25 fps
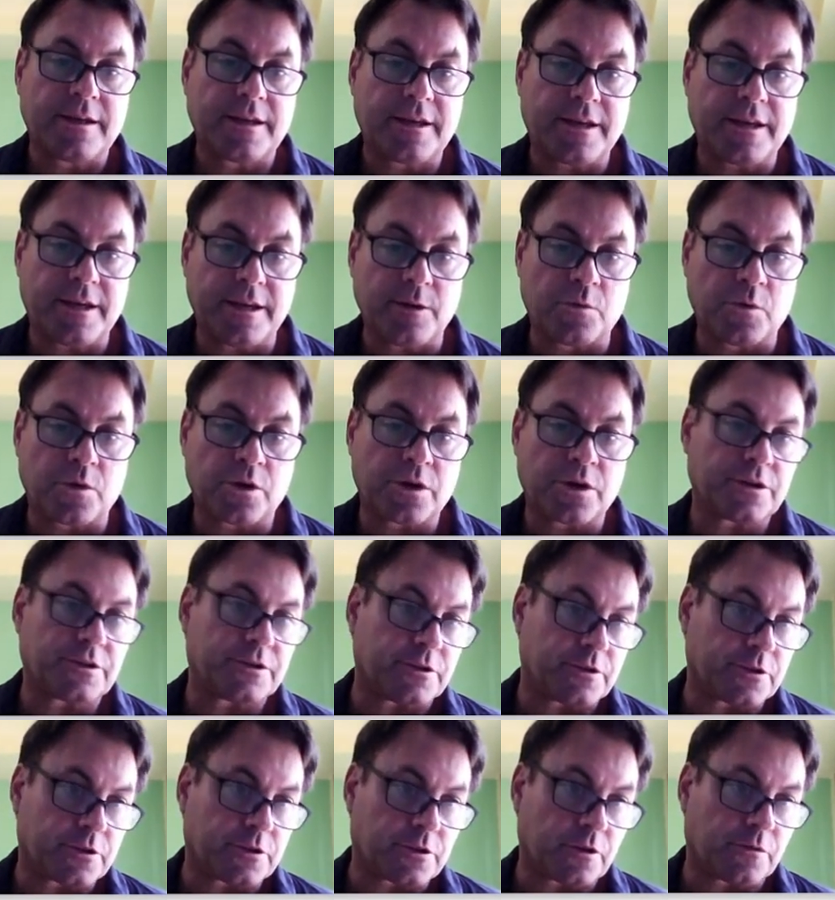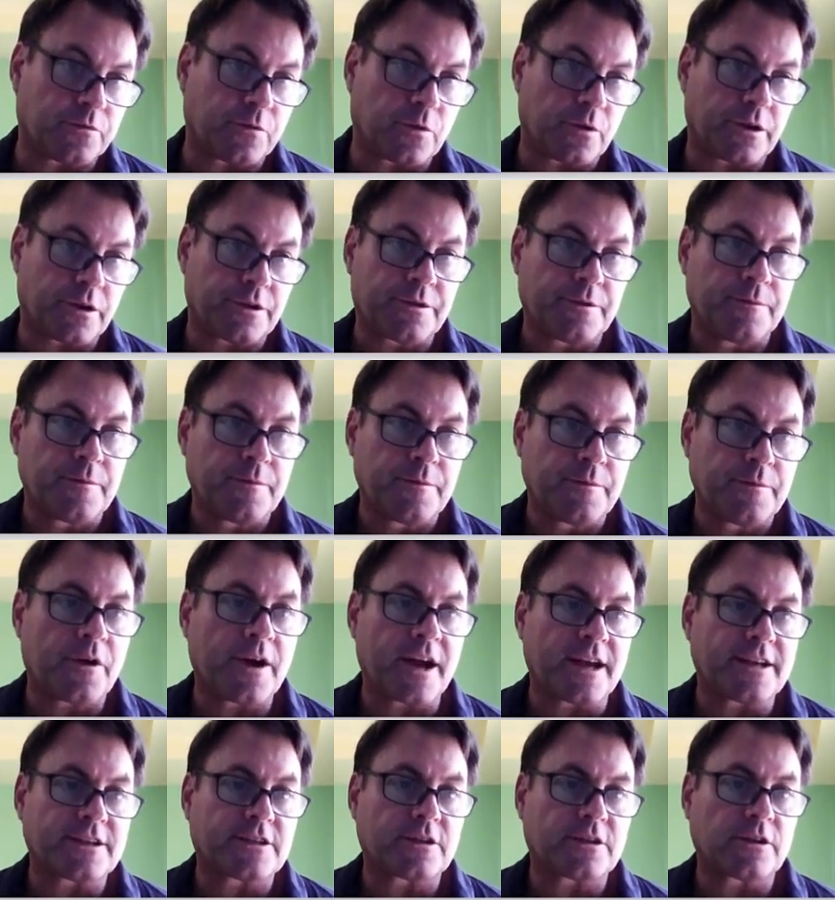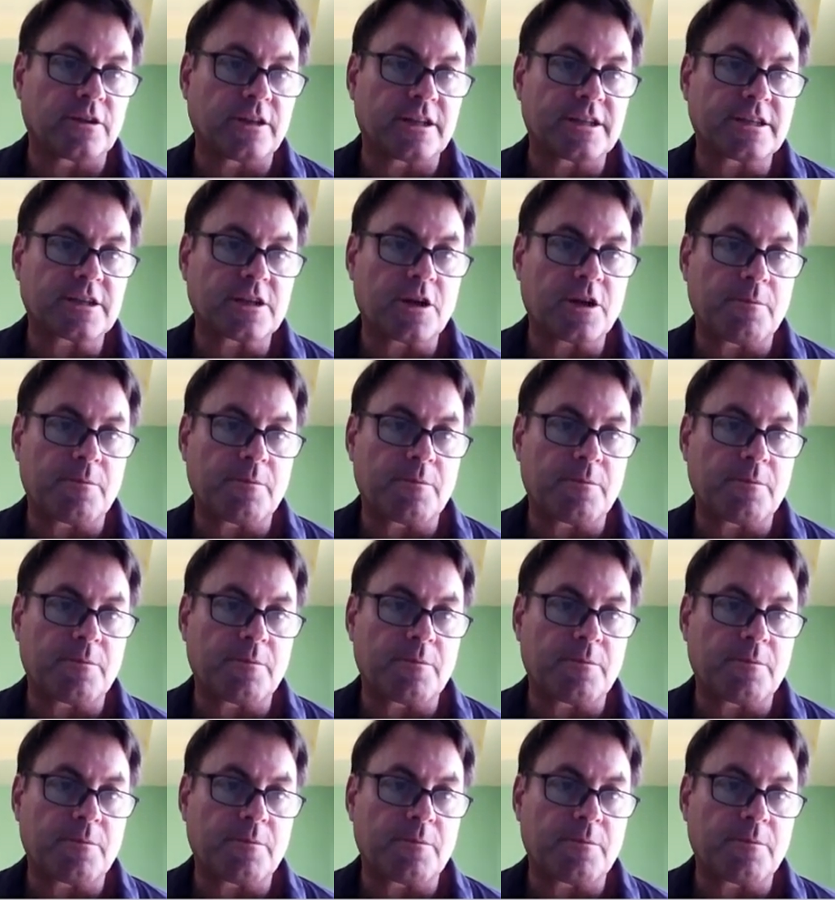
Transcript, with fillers: keywords and so forth. Okay, so let's go